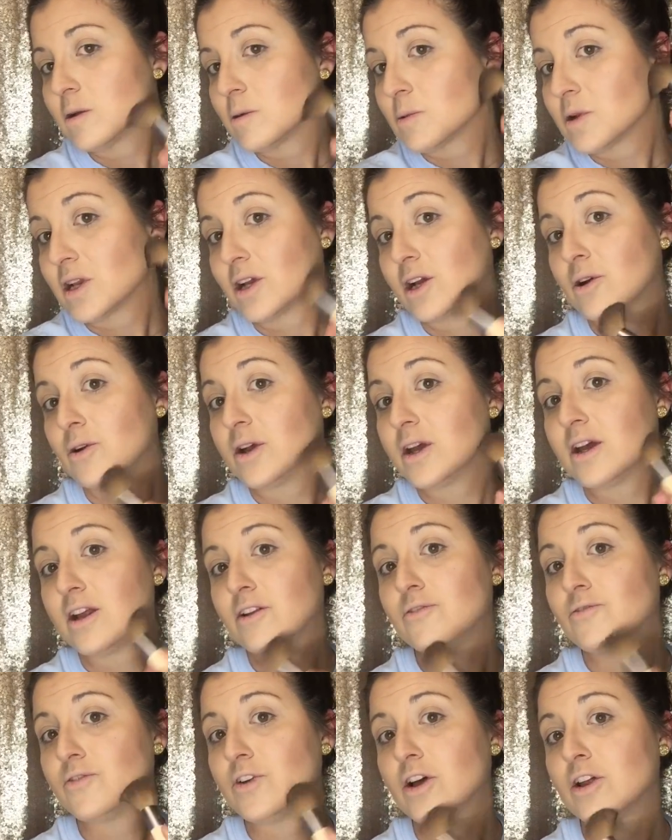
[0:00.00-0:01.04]
I'm going to go
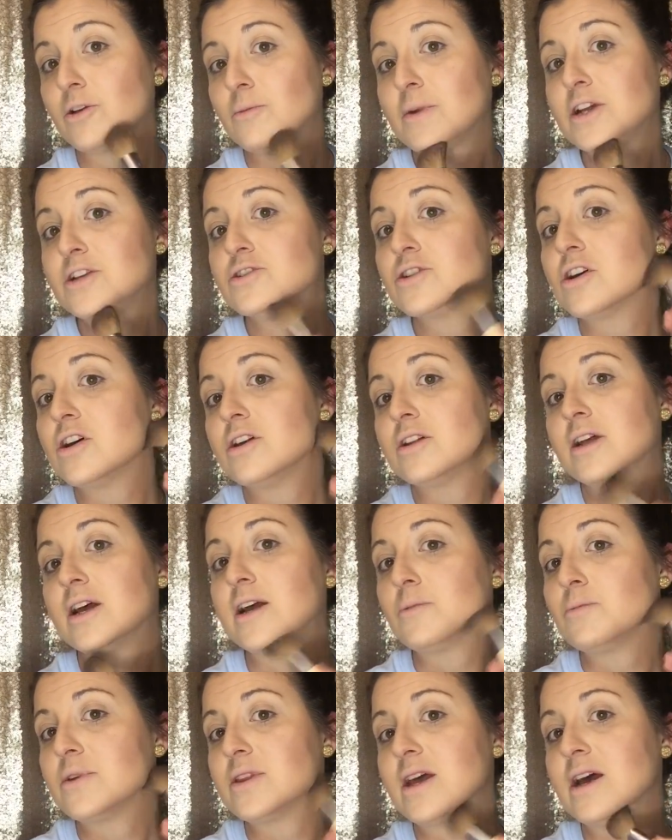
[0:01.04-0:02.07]
ahead and follow my
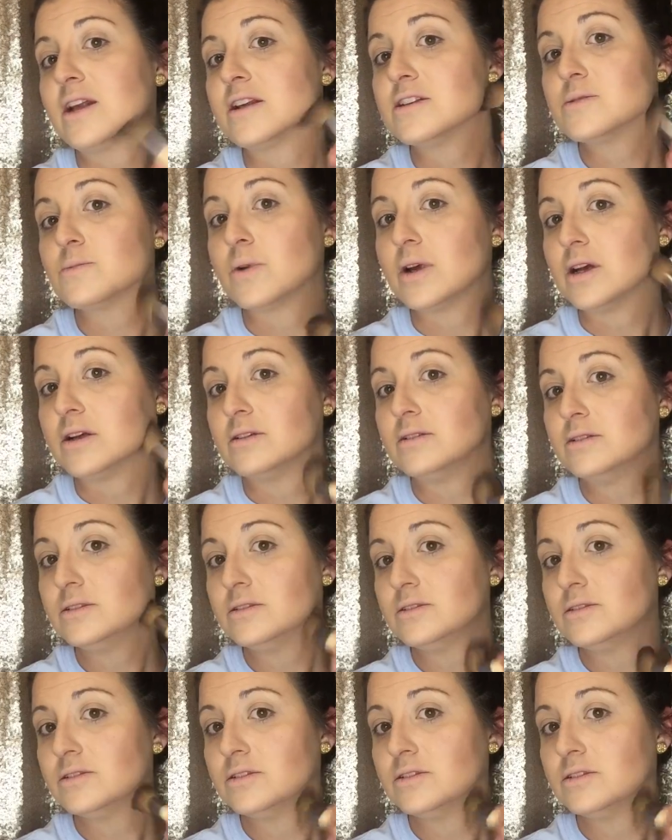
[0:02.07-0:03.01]
jawline with that as well,